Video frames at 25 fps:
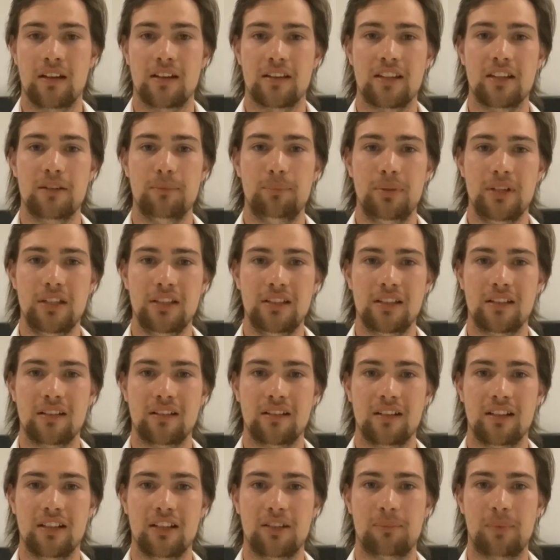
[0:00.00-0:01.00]
The
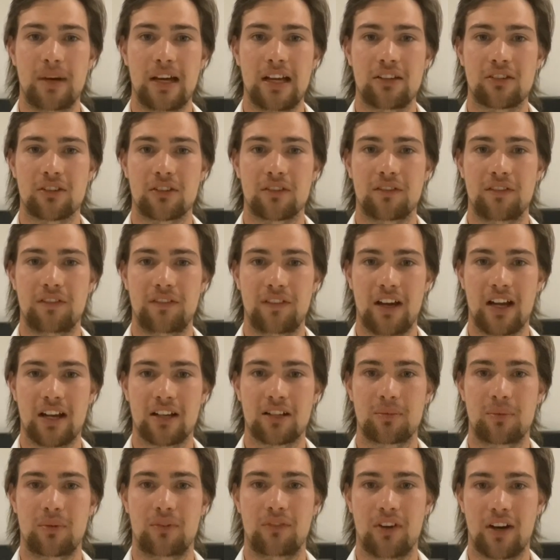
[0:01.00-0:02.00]
opinion is based on
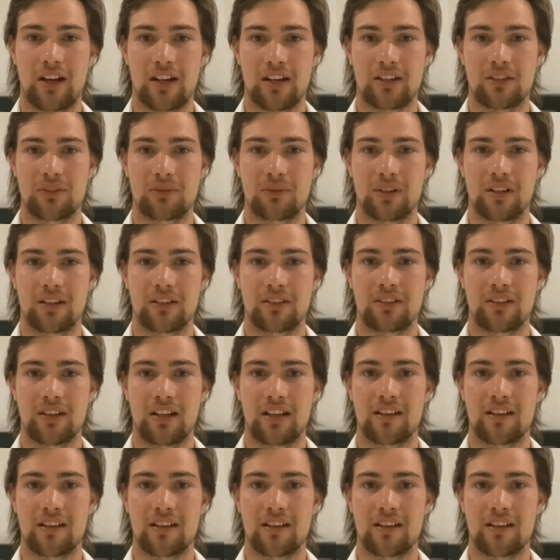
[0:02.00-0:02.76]
facts provided to us,